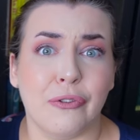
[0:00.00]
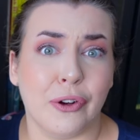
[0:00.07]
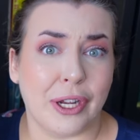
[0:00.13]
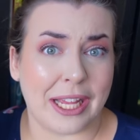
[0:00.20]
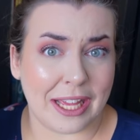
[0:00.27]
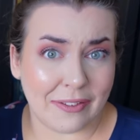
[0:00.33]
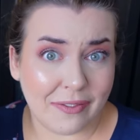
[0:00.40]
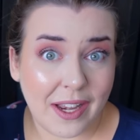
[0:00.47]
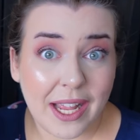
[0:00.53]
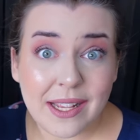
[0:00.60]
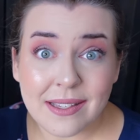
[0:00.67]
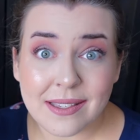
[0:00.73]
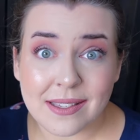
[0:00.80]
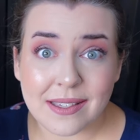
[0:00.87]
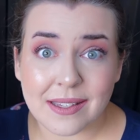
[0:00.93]

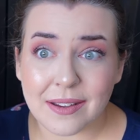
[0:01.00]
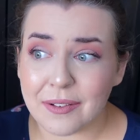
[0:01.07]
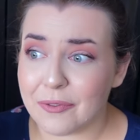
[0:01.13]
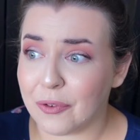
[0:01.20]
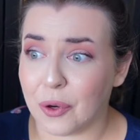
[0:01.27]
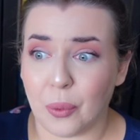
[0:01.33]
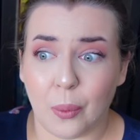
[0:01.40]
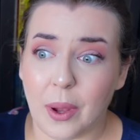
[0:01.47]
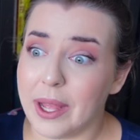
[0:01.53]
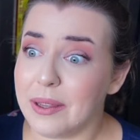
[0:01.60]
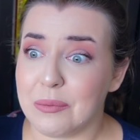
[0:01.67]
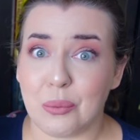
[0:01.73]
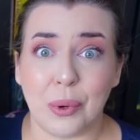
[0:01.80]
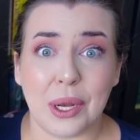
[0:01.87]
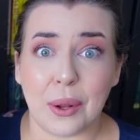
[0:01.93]
forgiveness for
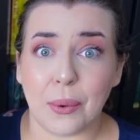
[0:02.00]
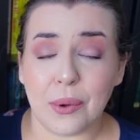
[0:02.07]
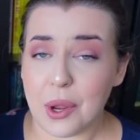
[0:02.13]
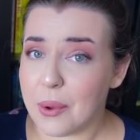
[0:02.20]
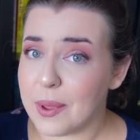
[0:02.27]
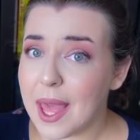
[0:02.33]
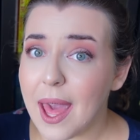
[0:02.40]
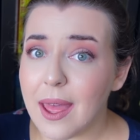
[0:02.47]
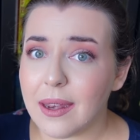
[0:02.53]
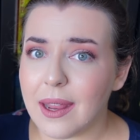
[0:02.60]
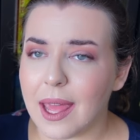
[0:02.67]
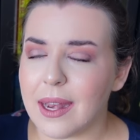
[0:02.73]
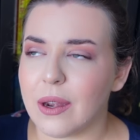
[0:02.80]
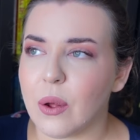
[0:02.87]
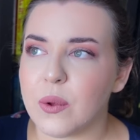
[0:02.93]
what, we don't know
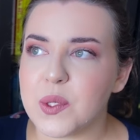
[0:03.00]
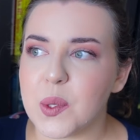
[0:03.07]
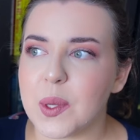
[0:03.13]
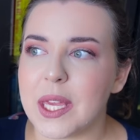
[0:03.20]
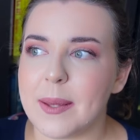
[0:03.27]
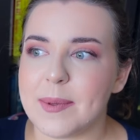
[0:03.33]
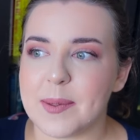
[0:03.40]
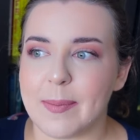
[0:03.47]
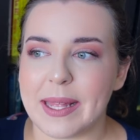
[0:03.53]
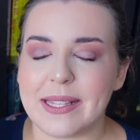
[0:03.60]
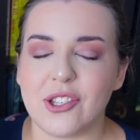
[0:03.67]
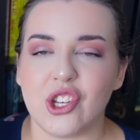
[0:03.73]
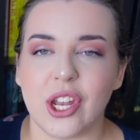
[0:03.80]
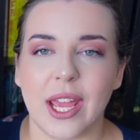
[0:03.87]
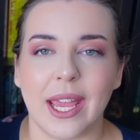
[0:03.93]
yet, and it also keeps
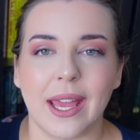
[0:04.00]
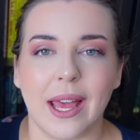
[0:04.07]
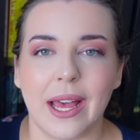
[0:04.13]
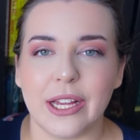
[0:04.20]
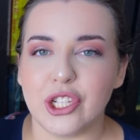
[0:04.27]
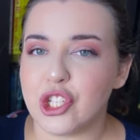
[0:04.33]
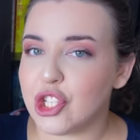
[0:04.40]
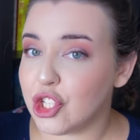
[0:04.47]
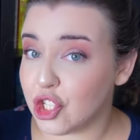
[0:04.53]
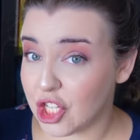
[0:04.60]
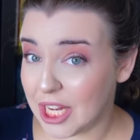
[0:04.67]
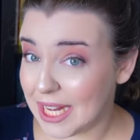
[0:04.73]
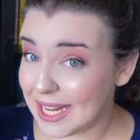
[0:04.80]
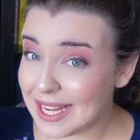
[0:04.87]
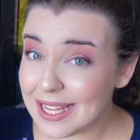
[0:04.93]
mentioning a
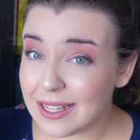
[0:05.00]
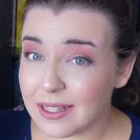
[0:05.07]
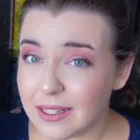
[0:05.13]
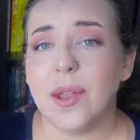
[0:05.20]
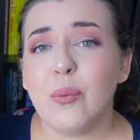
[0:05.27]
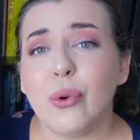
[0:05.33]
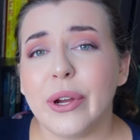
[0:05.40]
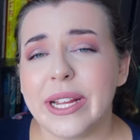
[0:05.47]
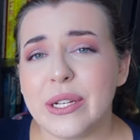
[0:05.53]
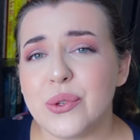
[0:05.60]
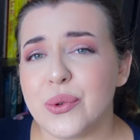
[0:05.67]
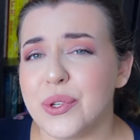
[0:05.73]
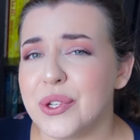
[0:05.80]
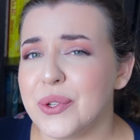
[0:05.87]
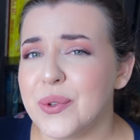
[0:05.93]
she. Then we're
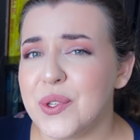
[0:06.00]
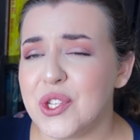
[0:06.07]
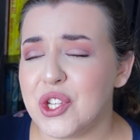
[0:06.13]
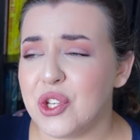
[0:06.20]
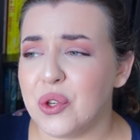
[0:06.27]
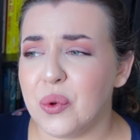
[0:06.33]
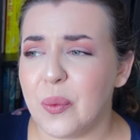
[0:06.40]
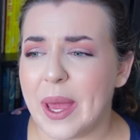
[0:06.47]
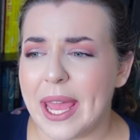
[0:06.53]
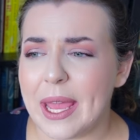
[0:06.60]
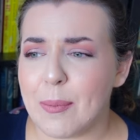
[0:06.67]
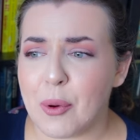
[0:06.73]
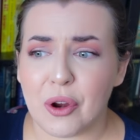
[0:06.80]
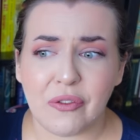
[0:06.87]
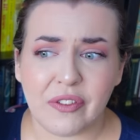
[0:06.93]
introduced to
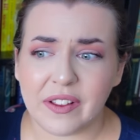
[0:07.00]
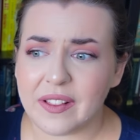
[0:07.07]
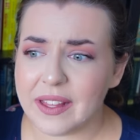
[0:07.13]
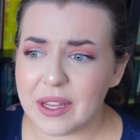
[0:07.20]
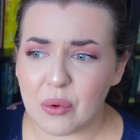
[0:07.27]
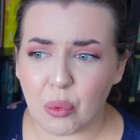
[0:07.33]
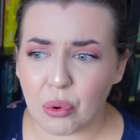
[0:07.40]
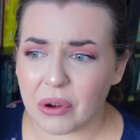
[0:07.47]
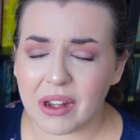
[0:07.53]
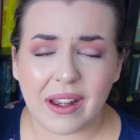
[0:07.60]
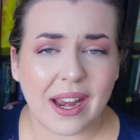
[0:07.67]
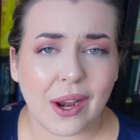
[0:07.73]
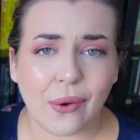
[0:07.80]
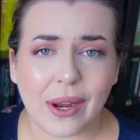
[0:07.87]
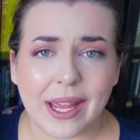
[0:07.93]
a perfectly
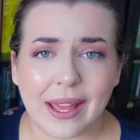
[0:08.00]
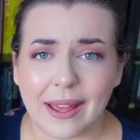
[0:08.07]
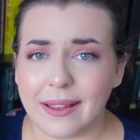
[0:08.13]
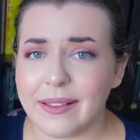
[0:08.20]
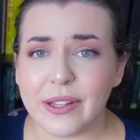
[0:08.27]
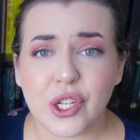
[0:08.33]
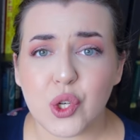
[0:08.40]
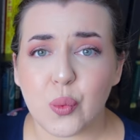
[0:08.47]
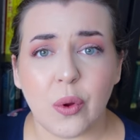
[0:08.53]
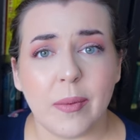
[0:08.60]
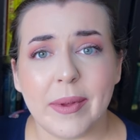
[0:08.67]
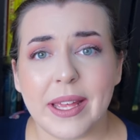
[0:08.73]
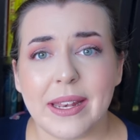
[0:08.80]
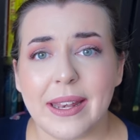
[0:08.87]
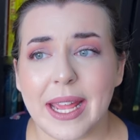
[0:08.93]
ordinary English
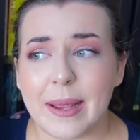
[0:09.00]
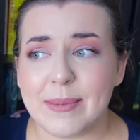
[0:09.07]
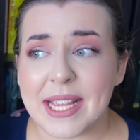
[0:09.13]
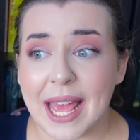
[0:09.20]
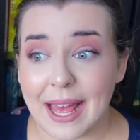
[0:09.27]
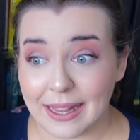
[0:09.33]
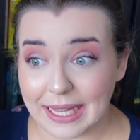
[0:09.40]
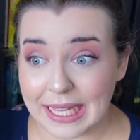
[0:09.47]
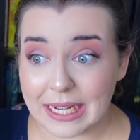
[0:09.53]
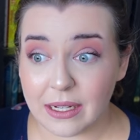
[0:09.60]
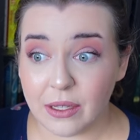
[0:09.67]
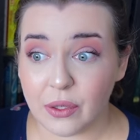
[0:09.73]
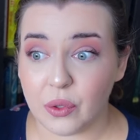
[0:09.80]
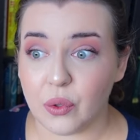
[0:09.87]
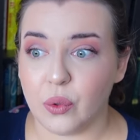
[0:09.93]
woman named
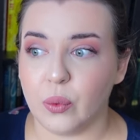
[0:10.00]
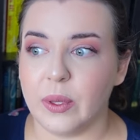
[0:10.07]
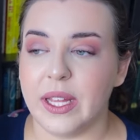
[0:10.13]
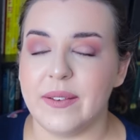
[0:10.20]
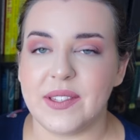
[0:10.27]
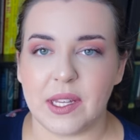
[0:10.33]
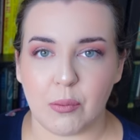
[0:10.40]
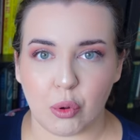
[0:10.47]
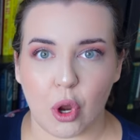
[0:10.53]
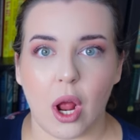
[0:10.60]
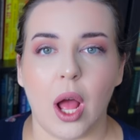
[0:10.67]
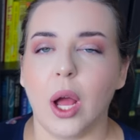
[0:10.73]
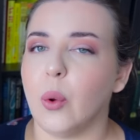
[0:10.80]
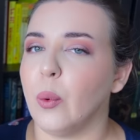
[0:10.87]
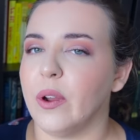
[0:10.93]
Helen, who lives in
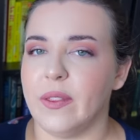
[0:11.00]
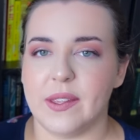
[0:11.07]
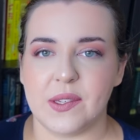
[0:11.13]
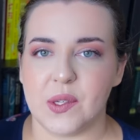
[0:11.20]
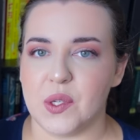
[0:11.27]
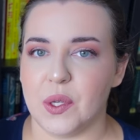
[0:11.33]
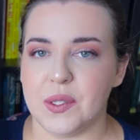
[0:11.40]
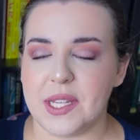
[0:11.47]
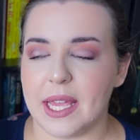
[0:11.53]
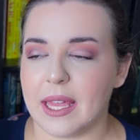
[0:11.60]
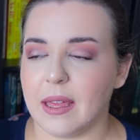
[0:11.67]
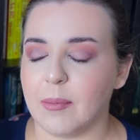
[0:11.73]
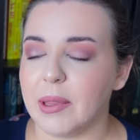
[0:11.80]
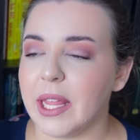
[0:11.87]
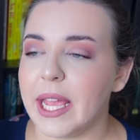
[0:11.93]
Prague where this is all
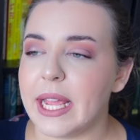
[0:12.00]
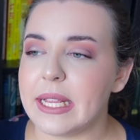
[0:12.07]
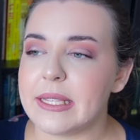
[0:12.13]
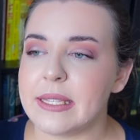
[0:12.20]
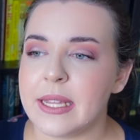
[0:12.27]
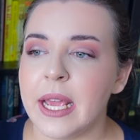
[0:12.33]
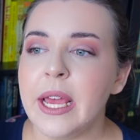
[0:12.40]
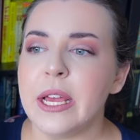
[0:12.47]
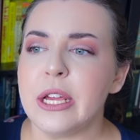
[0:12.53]
taking place.